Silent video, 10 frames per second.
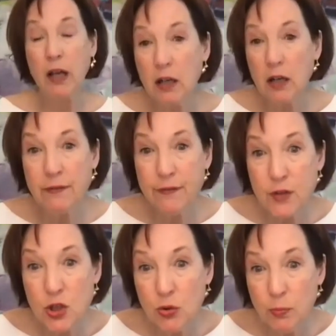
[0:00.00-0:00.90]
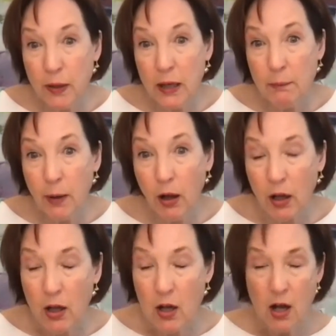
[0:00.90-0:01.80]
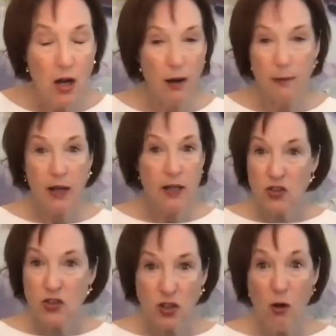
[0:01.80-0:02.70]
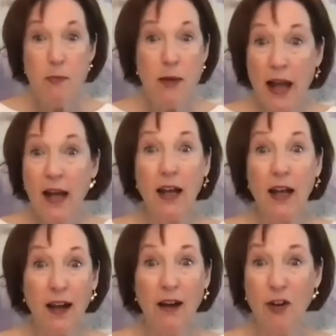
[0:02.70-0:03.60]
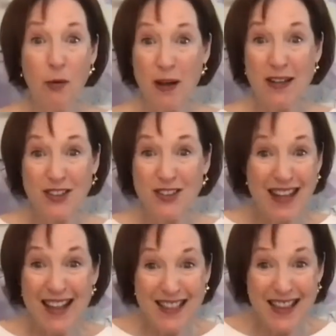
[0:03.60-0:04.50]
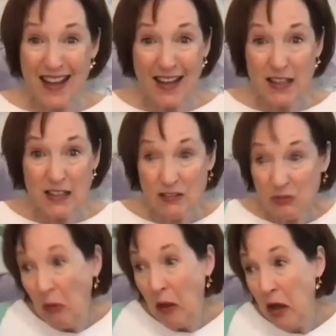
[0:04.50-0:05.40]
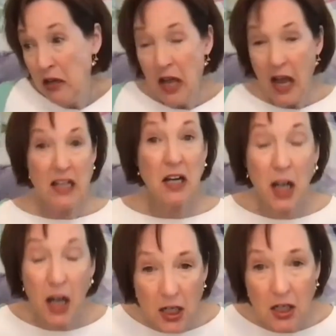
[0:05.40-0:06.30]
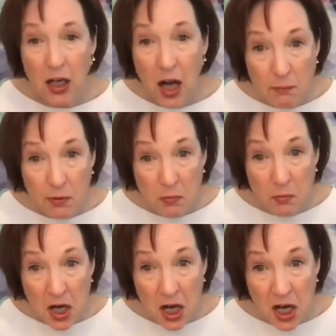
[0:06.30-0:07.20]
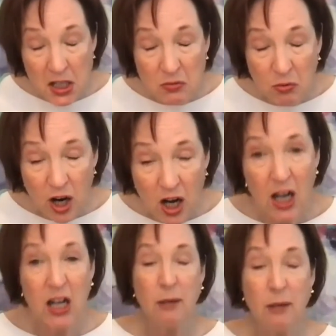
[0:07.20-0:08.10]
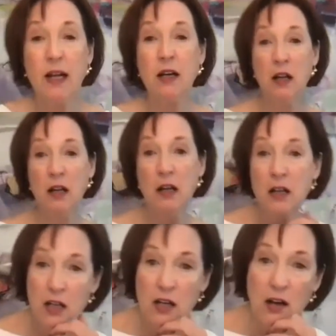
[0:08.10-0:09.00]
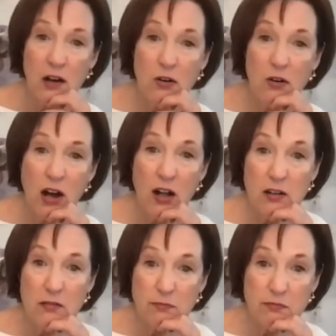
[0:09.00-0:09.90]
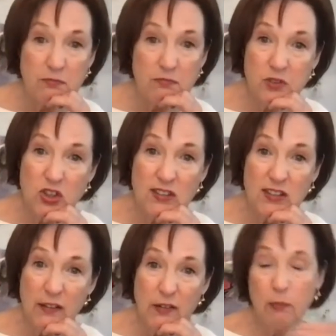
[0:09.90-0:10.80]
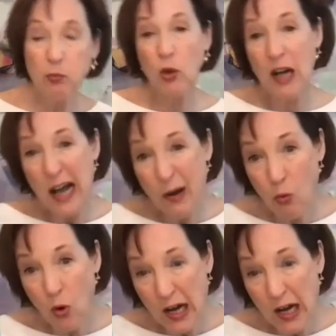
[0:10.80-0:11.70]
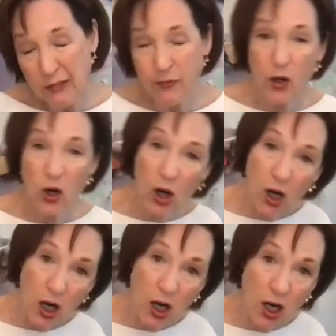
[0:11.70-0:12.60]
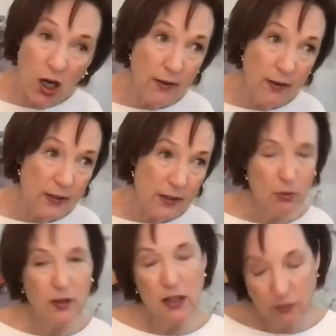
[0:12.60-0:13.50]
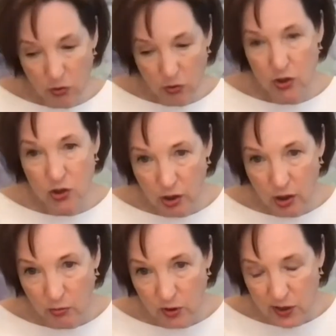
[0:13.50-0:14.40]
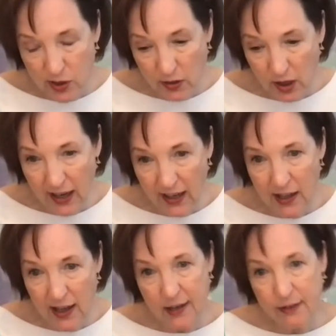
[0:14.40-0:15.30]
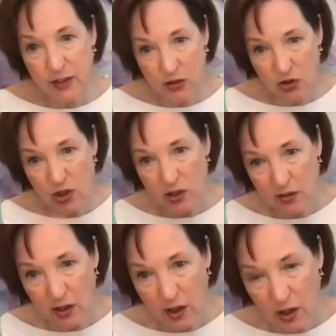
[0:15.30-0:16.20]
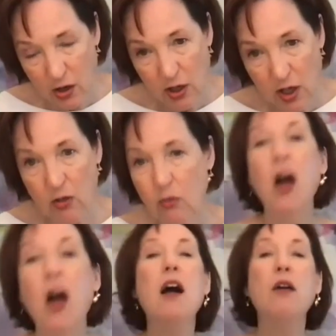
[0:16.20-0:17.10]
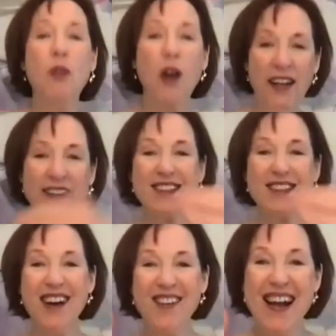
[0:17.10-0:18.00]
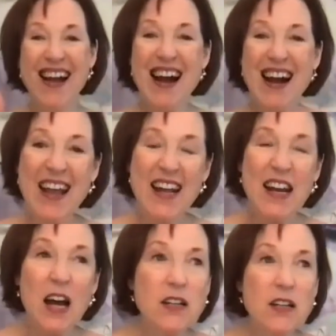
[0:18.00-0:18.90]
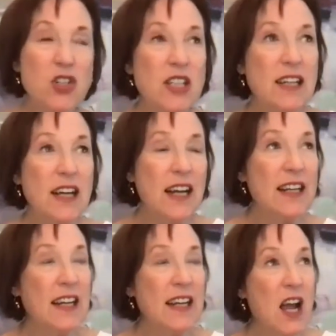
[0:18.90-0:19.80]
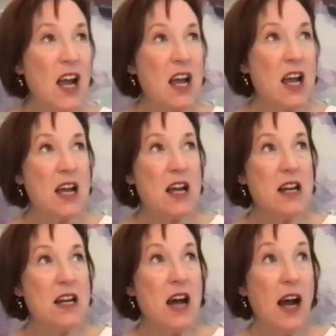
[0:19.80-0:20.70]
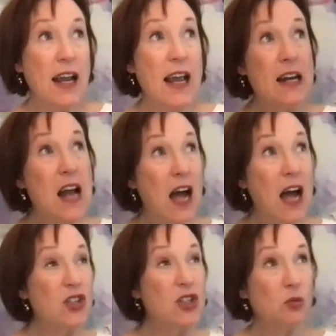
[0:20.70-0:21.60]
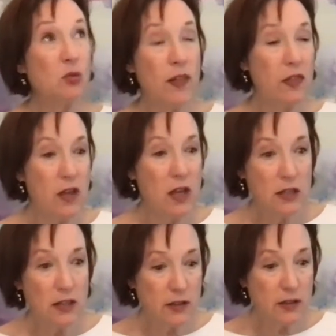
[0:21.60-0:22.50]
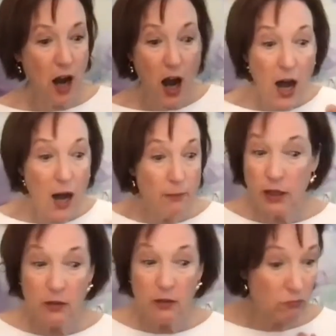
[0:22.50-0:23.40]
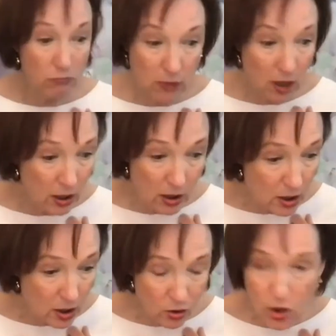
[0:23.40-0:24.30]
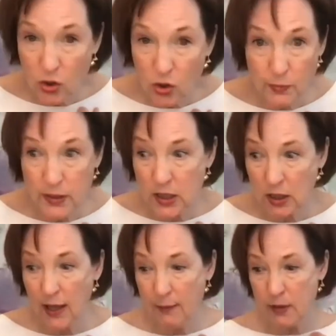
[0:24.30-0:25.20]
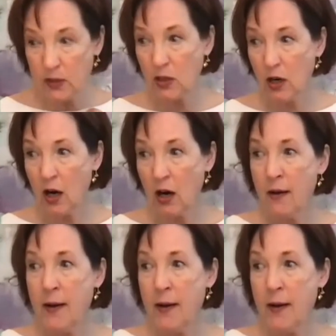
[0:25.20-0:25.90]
enough for two people. I mean, so many of our patients, they think it's, yeah, you got to compromise, right? I mean, you know, I'll just give up what I want for her. But then, of course, you're going to resent the hell out of it and she's going to owe you, right? So again, understanding, again, not just what these common, you know, human dilemmas are,